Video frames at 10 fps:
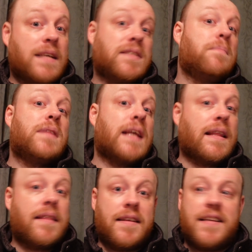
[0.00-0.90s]

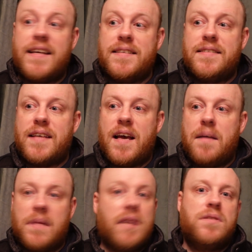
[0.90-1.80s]
something that is
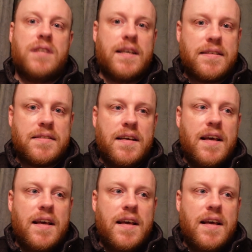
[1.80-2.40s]
useless.